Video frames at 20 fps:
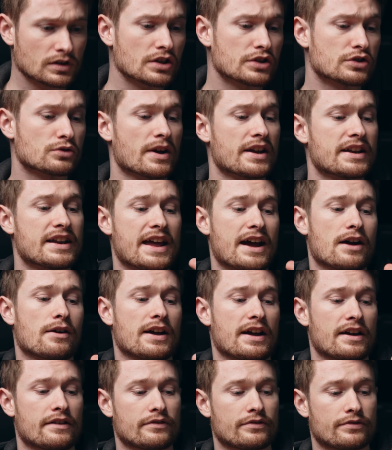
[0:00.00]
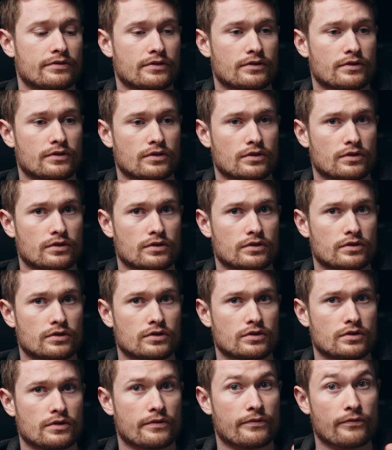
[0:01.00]
So I now have
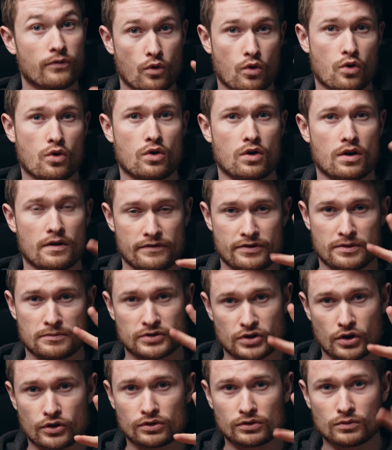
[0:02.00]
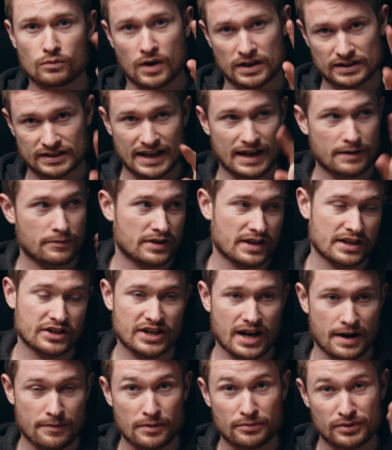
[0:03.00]
4 of them total. One came with each
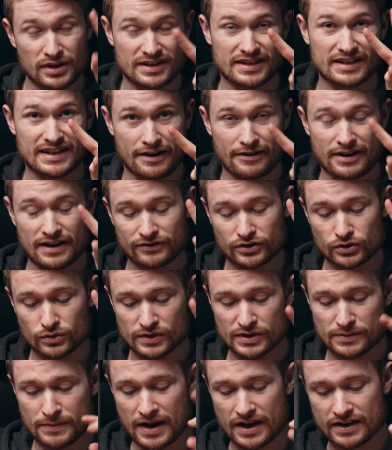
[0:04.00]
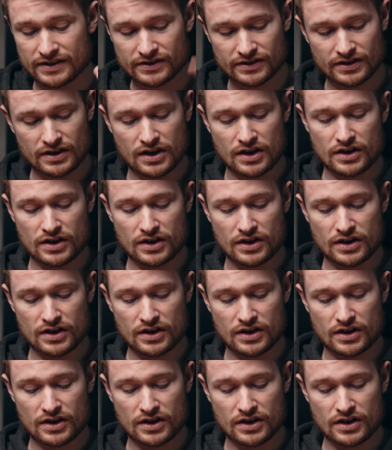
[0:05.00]
camera, plus and now I have 2 spares.